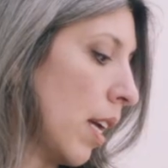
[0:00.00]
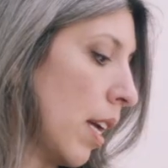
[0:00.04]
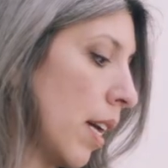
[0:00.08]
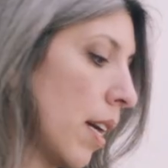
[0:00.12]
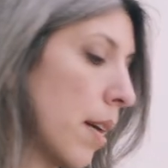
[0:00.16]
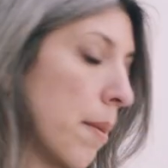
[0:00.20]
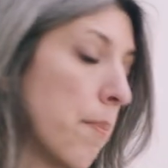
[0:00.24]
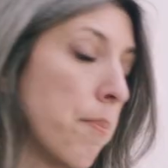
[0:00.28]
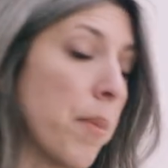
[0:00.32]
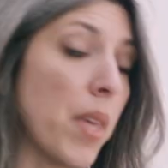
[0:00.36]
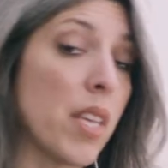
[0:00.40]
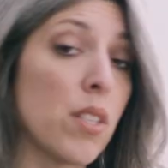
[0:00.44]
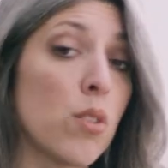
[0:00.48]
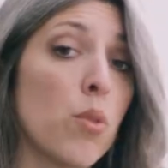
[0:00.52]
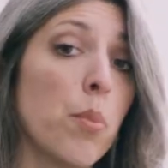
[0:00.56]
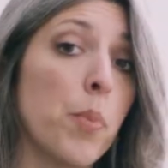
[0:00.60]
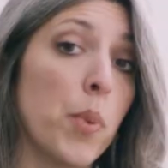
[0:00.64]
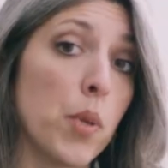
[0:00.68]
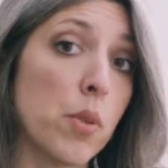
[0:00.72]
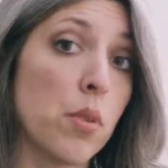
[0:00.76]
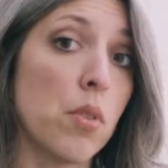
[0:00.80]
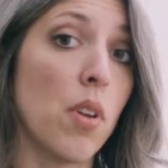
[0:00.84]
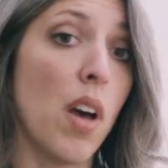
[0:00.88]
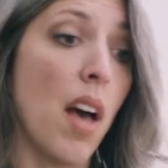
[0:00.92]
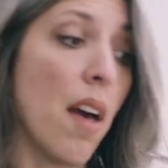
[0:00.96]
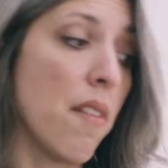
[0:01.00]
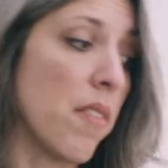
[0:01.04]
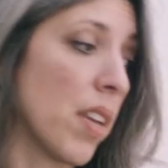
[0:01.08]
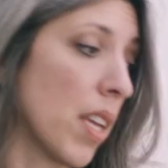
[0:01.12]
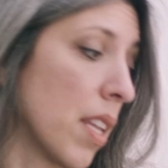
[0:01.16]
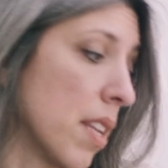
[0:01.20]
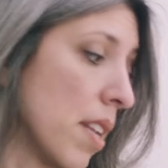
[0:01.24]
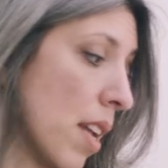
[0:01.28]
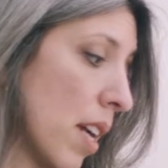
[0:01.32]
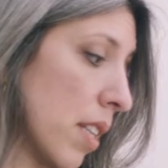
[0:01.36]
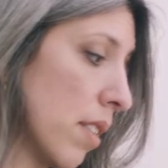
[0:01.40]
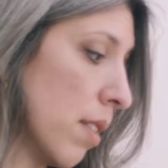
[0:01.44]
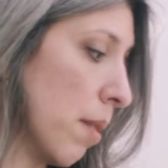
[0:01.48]
as opposed to having
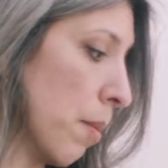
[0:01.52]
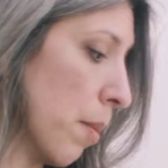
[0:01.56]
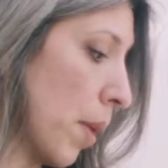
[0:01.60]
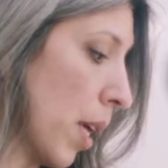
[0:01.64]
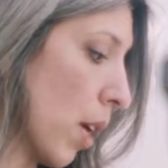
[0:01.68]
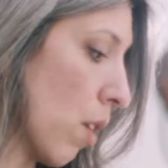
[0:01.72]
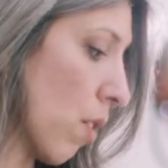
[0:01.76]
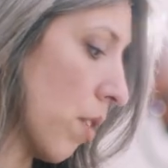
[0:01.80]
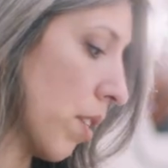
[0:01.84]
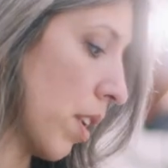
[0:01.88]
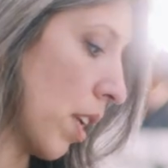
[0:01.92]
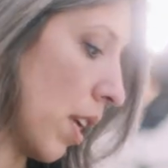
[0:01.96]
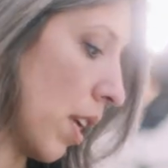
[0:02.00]
it nice and big on